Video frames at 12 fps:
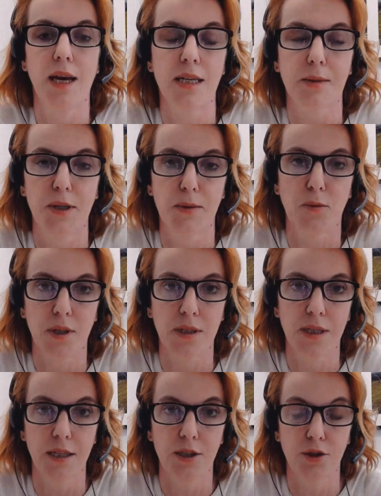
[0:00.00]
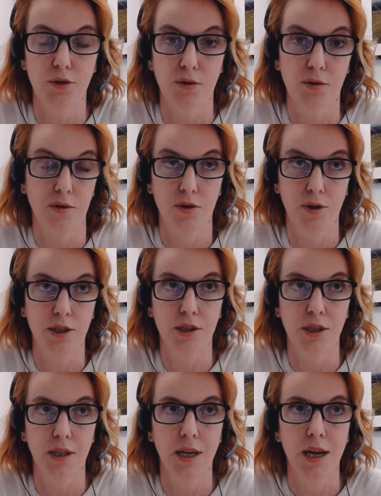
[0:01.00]
airspace modernisation
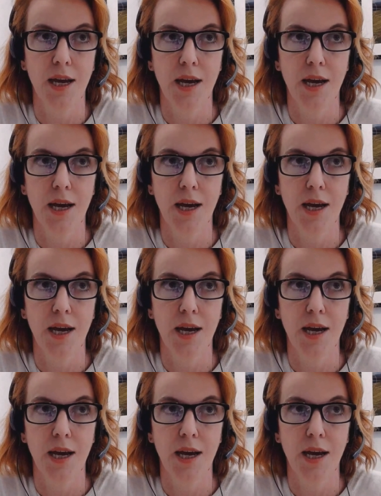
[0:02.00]
strategy